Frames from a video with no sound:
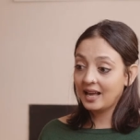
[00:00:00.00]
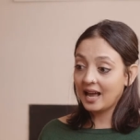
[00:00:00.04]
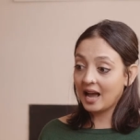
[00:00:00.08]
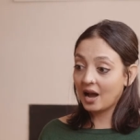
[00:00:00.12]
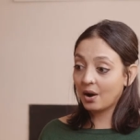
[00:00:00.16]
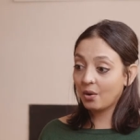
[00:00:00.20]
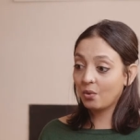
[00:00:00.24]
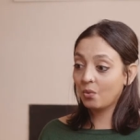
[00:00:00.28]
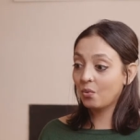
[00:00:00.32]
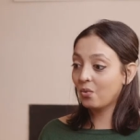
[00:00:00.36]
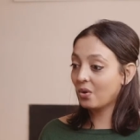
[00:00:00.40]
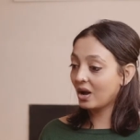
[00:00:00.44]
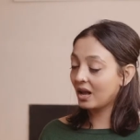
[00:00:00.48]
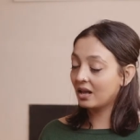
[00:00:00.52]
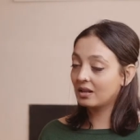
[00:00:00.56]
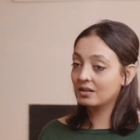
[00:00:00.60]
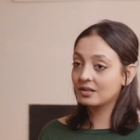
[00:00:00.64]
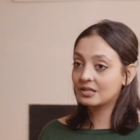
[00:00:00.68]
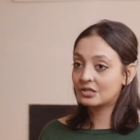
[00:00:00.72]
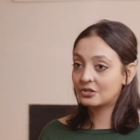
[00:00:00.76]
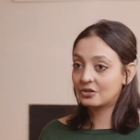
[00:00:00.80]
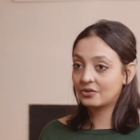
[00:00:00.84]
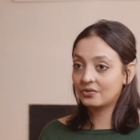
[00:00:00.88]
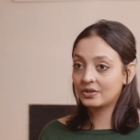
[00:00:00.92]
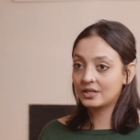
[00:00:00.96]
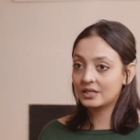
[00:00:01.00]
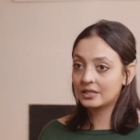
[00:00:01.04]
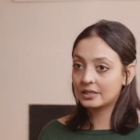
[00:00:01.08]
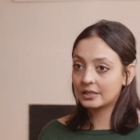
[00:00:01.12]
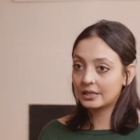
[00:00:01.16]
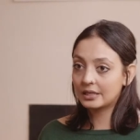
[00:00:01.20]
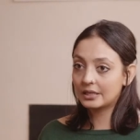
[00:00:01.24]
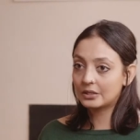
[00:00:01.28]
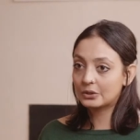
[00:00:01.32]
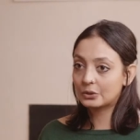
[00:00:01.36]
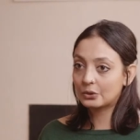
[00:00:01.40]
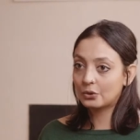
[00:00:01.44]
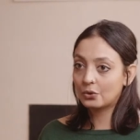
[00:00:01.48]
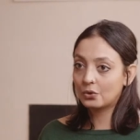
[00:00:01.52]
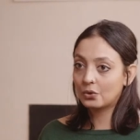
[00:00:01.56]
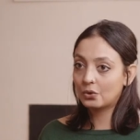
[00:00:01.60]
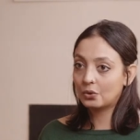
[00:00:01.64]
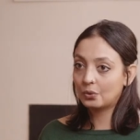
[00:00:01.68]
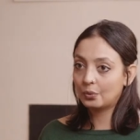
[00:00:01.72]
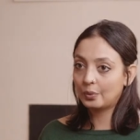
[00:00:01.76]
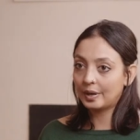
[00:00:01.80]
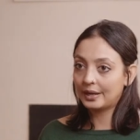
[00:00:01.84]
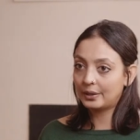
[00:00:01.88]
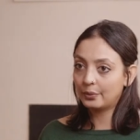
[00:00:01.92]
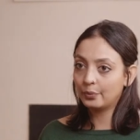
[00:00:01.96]
how well Stravinsky's
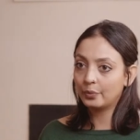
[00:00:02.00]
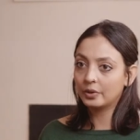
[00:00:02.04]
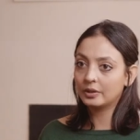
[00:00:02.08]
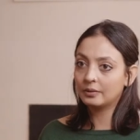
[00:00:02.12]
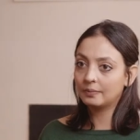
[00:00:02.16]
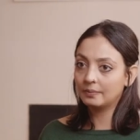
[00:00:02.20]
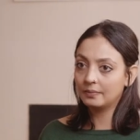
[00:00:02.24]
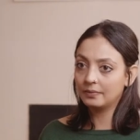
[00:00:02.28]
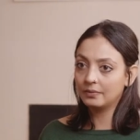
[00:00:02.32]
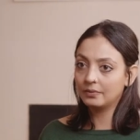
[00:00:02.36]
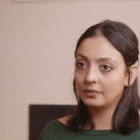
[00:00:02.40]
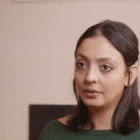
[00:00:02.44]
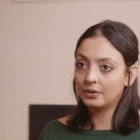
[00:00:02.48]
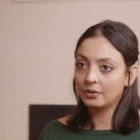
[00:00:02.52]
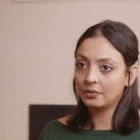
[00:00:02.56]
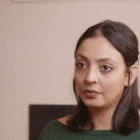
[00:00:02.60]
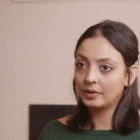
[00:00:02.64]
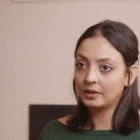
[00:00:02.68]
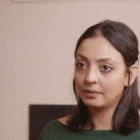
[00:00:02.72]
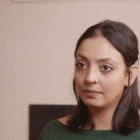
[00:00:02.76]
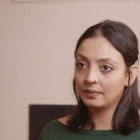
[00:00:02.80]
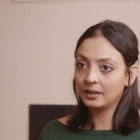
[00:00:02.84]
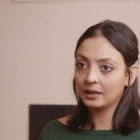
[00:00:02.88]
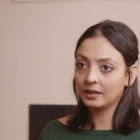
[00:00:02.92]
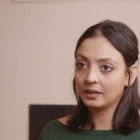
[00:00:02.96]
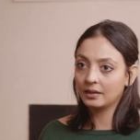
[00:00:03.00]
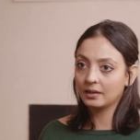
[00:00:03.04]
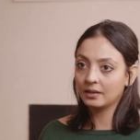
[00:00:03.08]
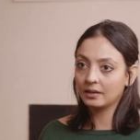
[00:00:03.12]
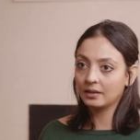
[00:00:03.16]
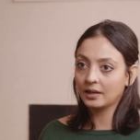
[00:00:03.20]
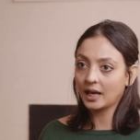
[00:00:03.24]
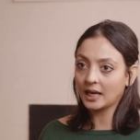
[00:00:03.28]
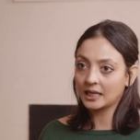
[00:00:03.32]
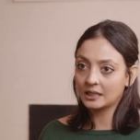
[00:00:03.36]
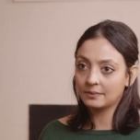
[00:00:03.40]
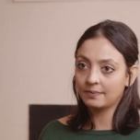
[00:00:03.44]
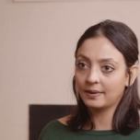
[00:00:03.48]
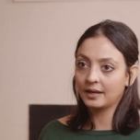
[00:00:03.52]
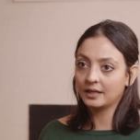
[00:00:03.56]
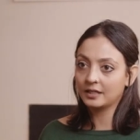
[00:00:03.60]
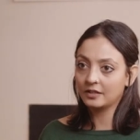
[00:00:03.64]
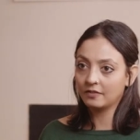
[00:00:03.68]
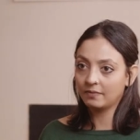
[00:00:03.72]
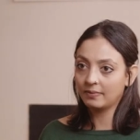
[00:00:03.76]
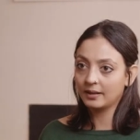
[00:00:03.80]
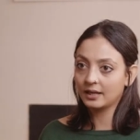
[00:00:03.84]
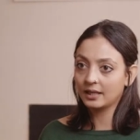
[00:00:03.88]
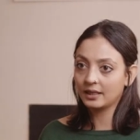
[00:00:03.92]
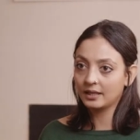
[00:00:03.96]
score went with the rhythmic aspect
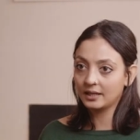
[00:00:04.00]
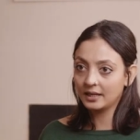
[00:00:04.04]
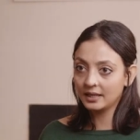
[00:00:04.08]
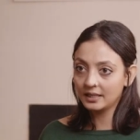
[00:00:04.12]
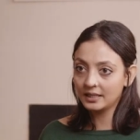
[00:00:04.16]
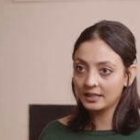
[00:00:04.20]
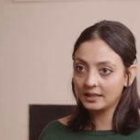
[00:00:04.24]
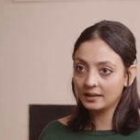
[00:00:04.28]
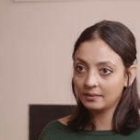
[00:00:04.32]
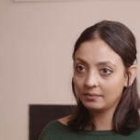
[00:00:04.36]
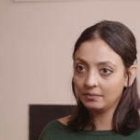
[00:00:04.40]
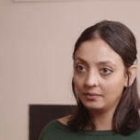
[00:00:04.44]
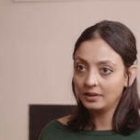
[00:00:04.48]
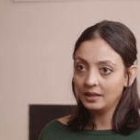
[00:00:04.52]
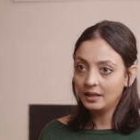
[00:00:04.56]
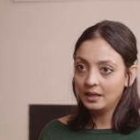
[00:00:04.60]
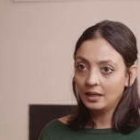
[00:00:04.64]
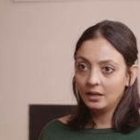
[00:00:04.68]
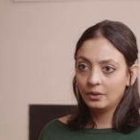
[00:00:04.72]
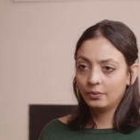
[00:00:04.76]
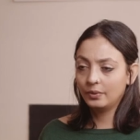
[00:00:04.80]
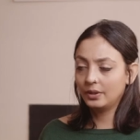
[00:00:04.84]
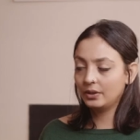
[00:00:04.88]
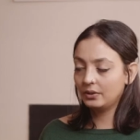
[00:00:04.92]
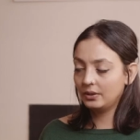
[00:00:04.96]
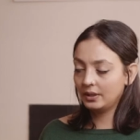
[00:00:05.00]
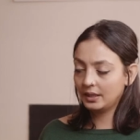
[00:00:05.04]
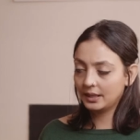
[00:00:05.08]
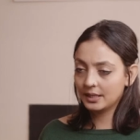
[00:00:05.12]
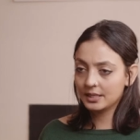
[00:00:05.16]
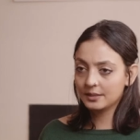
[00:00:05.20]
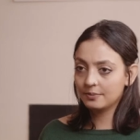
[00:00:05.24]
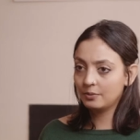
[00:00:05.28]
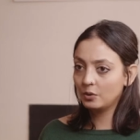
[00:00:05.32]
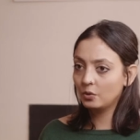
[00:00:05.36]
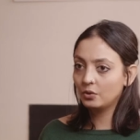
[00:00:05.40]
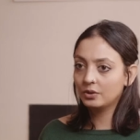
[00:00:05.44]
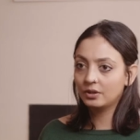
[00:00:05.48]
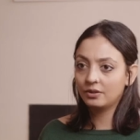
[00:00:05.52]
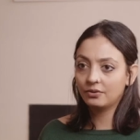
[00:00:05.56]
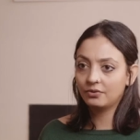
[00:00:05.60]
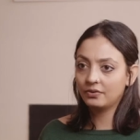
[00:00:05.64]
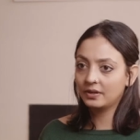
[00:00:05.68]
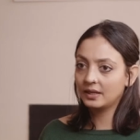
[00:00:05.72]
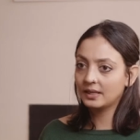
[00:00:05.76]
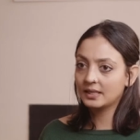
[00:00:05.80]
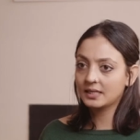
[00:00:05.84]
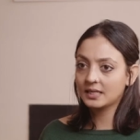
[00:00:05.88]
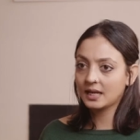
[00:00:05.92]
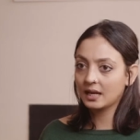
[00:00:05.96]
of Bharatanatyam. We only explored the
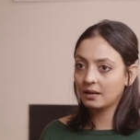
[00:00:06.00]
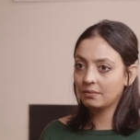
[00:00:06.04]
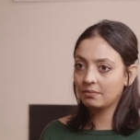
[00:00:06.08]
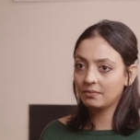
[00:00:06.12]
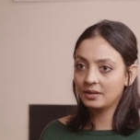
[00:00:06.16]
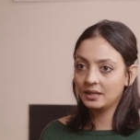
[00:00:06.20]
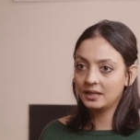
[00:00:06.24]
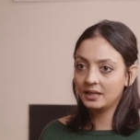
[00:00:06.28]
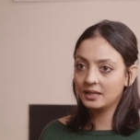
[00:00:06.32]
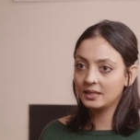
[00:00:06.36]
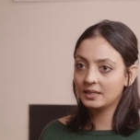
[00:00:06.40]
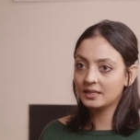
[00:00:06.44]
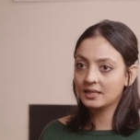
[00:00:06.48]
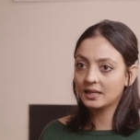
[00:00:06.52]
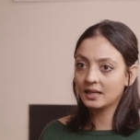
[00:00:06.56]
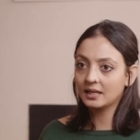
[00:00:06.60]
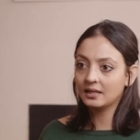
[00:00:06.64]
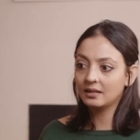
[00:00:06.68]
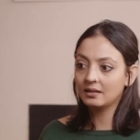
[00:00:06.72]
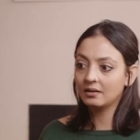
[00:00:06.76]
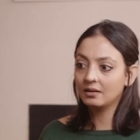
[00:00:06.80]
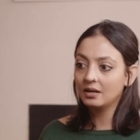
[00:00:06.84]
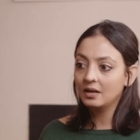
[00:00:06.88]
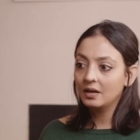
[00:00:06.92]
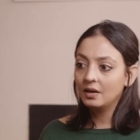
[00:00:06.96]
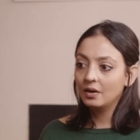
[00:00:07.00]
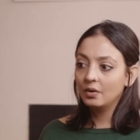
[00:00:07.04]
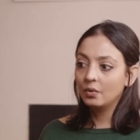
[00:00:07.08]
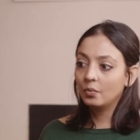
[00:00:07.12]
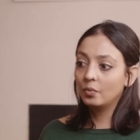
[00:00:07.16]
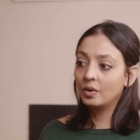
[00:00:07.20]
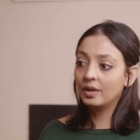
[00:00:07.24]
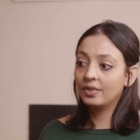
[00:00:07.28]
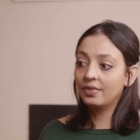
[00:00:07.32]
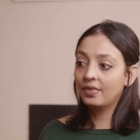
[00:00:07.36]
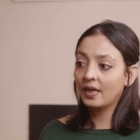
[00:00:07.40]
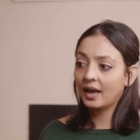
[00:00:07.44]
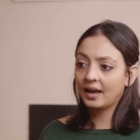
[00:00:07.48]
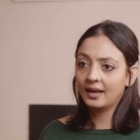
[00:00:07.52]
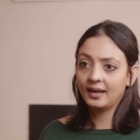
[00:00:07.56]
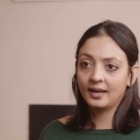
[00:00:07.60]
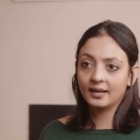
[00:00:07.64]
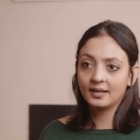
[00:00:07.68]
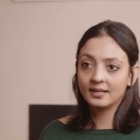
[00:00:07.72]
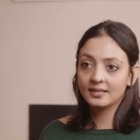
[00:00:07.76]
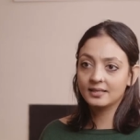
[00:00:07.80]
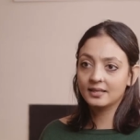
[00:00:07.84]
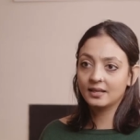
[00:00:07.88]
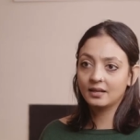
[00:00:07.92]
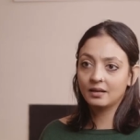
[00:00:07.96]
first eight minutes, and with that
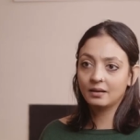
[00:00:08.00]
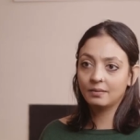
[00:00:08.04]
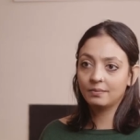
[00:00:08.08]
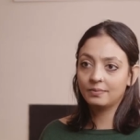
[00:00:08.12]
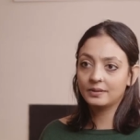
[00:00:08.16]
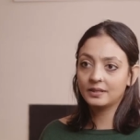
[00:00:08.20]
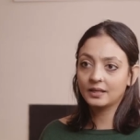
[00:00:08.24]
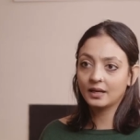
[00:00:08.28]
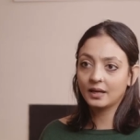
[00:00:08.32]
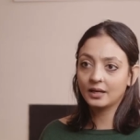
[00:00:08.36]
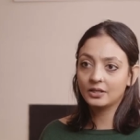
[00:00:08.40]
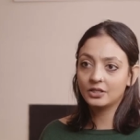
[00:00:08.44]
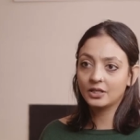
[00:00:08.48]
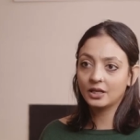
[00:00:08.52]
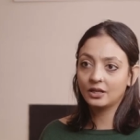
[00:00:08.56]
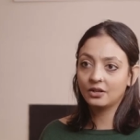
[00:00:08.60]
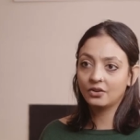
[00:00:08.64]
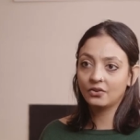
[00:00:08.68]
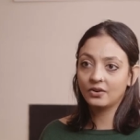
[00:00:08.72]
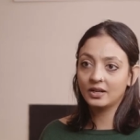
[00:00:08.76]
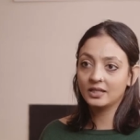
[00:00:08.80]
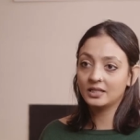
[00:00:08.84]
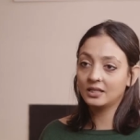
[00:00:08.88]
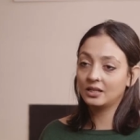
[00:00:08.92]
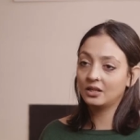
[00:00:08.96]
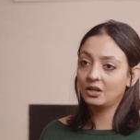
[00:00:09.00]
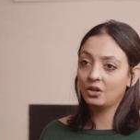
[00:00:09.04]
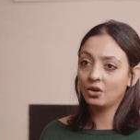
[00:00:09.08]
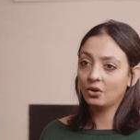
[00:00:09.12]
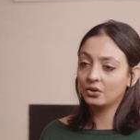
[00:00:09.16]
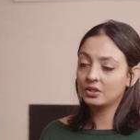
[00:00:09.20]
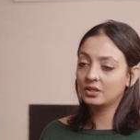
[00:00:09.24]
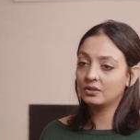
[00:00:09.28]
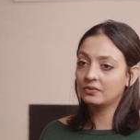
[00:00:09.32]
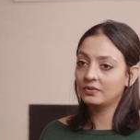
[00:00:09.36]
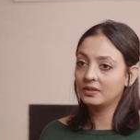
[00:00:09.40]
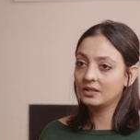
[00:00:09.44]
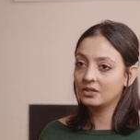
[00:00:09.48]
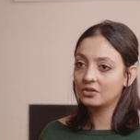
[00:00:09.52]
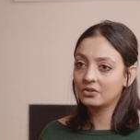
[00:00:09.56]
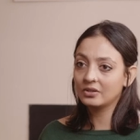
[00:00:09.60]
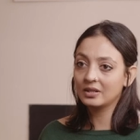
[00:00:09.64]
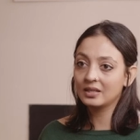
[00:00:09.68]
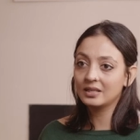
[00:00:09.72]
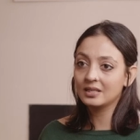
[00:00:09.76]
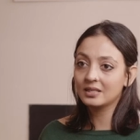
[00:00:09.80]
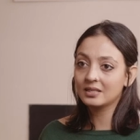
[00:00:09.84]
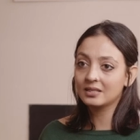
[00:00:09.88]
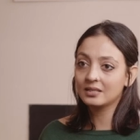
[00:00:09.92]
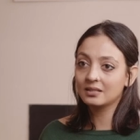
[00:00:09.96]
excerpt, I generated a lot of
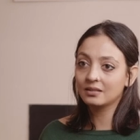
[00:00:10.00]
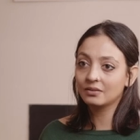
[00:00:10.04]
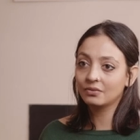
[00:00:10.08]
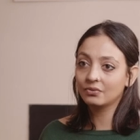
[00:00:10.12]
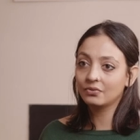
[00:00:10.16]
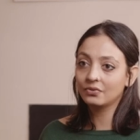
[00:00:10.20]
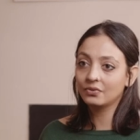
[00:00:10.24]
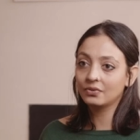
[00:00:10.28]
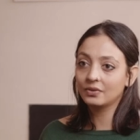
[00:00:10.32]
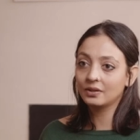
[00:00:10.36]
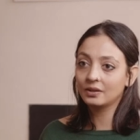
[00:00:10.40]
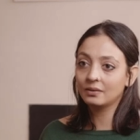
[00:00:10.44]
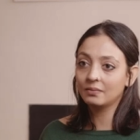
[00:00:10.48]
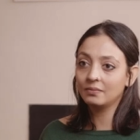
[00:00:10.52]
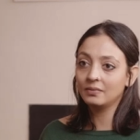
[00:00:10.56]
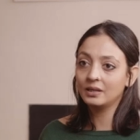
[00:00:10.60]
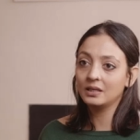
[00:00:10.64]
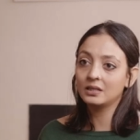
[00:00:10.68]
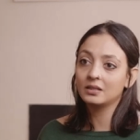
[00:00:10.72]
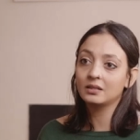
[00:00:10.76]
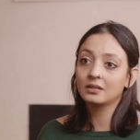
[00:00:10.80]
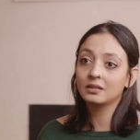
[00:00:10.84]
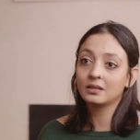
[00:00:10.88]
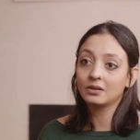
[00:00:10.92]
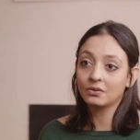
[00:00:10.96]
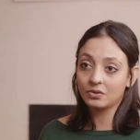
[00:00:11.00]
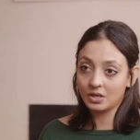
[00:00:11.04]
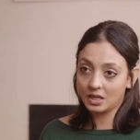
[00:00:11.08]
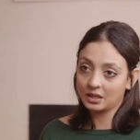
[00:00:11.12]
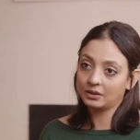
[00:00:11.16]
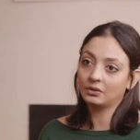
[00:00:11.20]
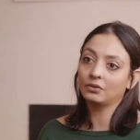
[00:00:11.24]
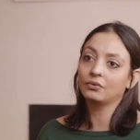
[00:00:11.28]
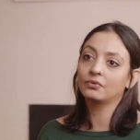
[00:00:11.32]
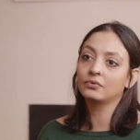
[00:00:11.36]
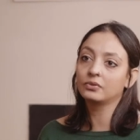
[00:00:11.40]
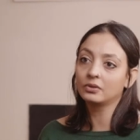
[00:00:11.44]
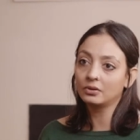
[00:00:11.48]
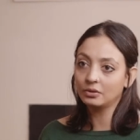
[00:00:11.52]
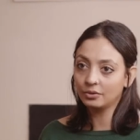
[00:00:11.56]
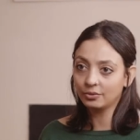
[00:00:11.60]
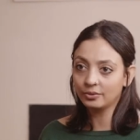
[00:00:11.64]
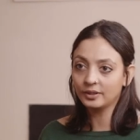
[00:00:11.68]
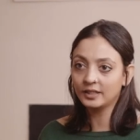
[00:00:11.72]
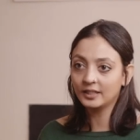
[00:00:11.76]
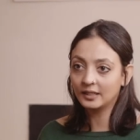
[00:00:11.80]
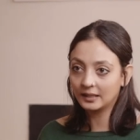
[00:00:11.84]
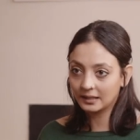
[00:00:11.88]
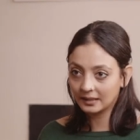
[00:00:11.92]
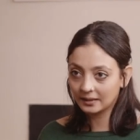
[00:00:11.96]
interest for me to create the full
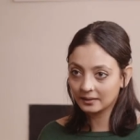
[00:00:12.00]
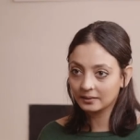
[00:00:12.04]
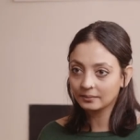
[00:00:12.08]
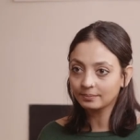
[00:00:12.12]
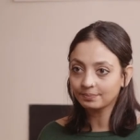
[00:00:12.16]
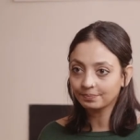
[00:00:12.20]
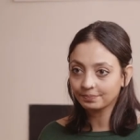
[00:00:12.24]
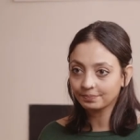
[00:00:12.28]
work.